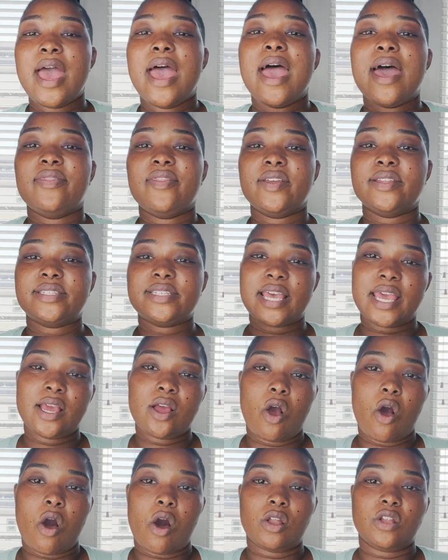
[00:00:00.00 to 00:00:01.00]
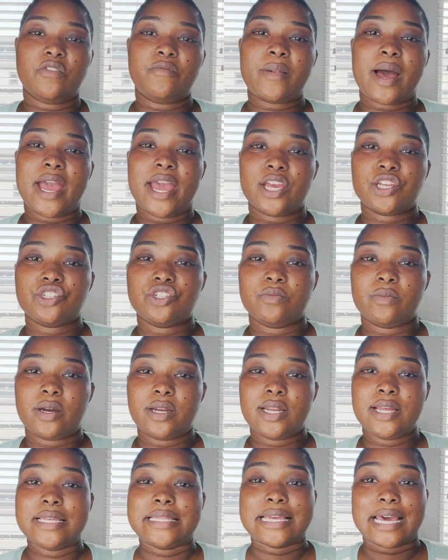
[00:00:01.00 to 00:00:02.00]
and then take all of my extra
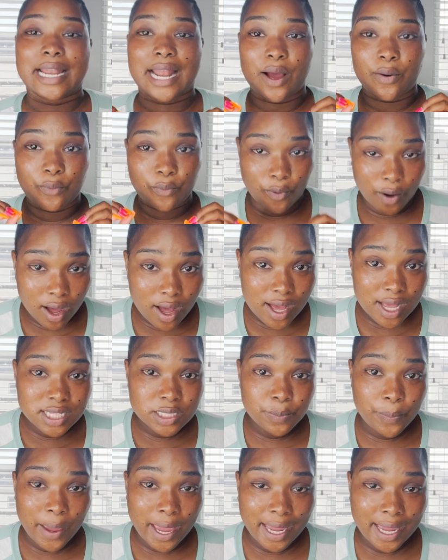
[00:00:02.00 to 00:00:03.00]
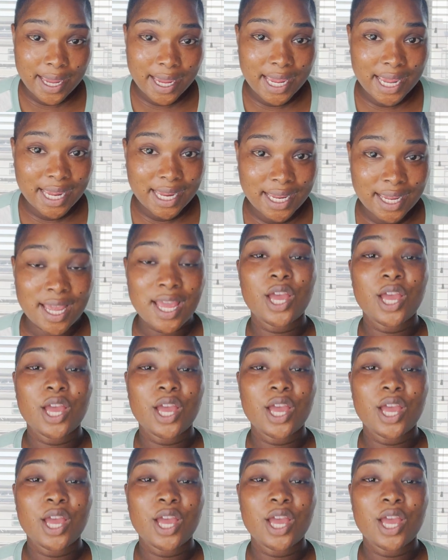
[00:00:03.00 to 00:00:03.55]
money that i was paying